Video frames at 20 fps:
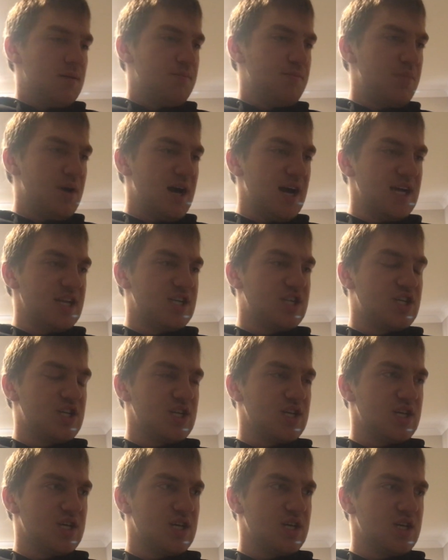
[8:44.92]
But,
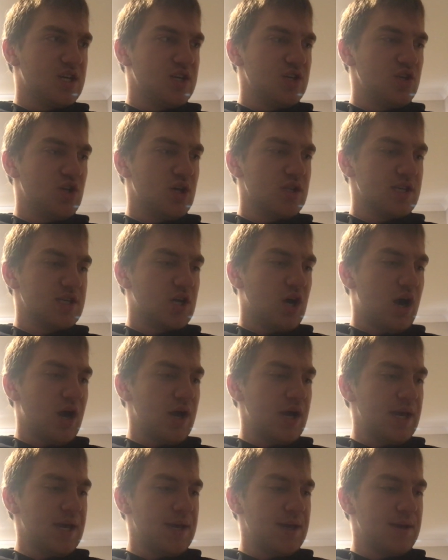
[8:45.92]
you know, like,
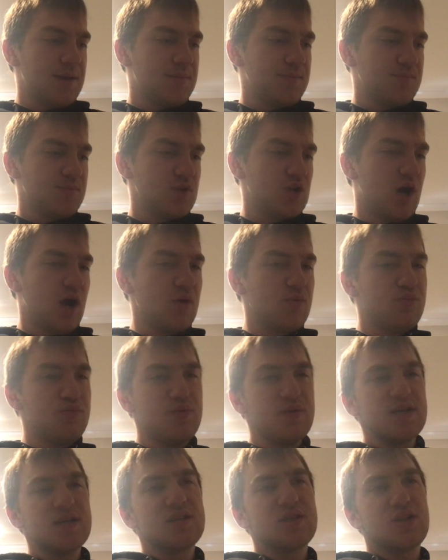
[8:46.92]
I
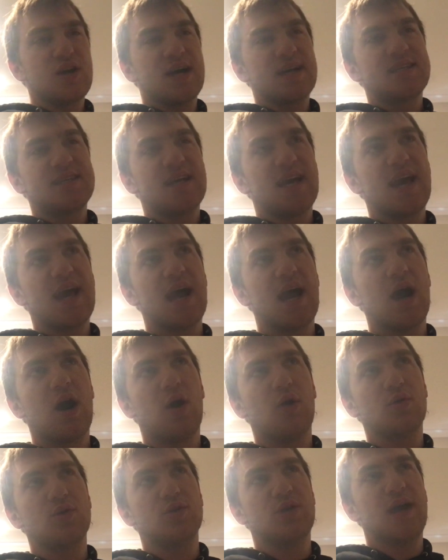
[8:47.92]
really liked
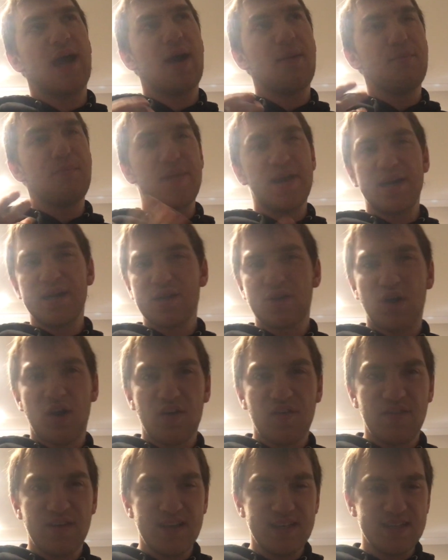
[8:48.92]
how, you know, how Mia
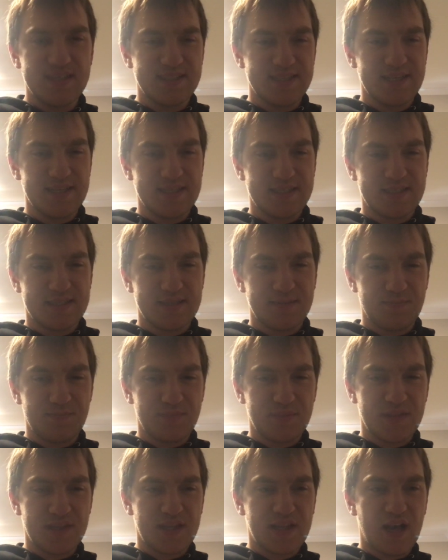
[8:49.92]
Goth is this
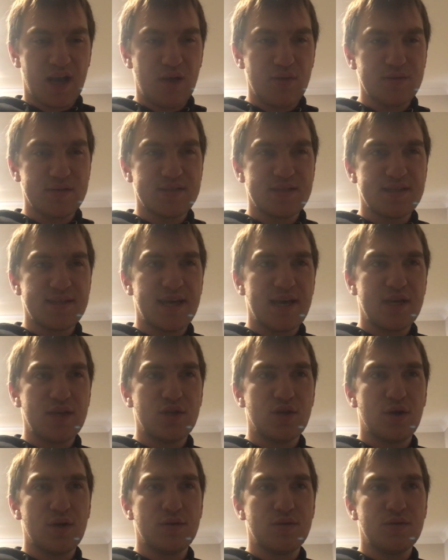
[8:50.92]
character that,
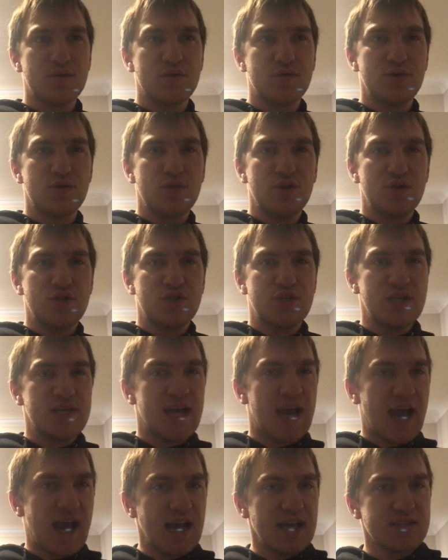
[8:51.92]
you know, she
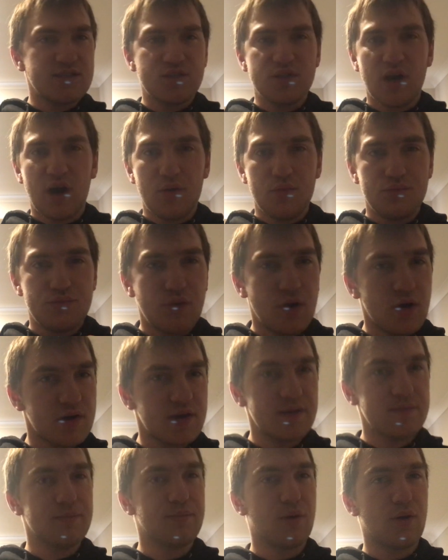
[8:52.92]
has, you know, a
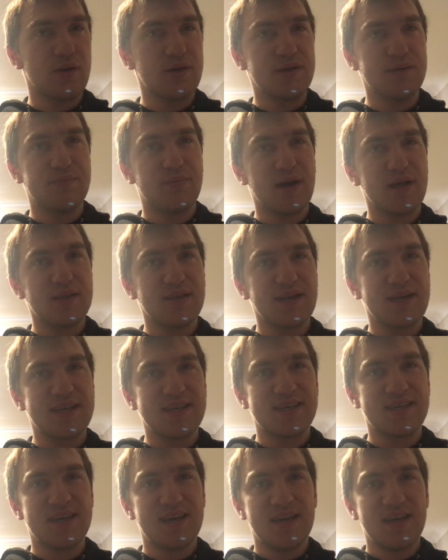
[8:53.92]
rocking body, but, like,
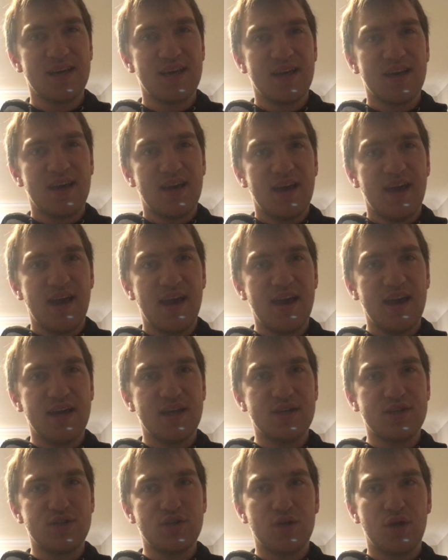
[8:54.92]

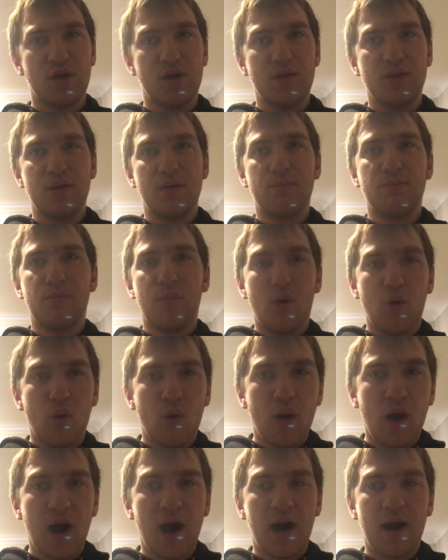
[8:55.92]
and, you know, the
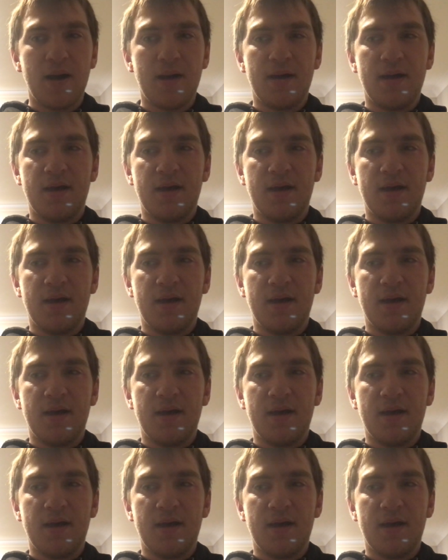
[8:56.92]
more